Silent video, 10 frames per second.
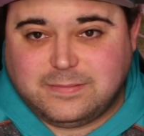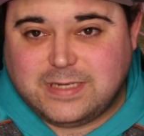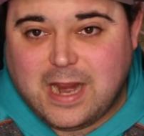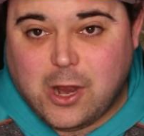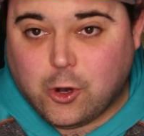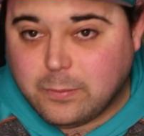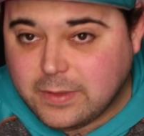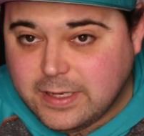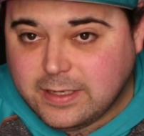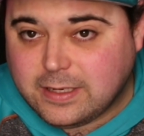
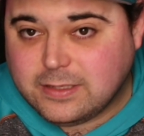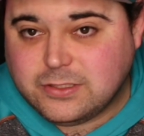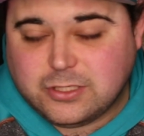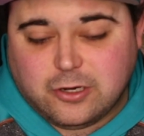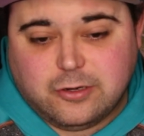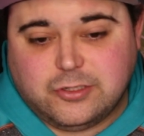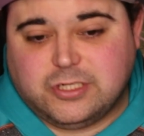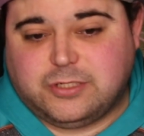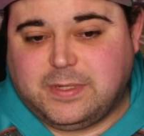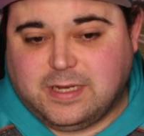terribly concerned
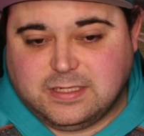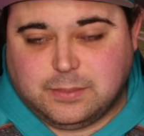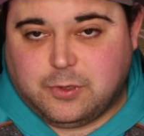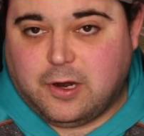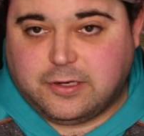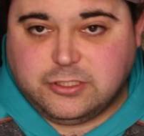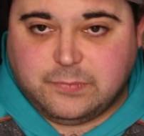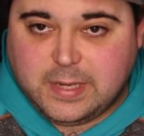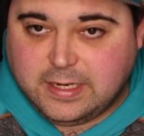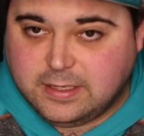because the Broncos
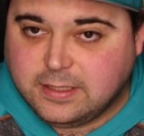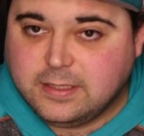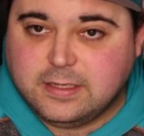have been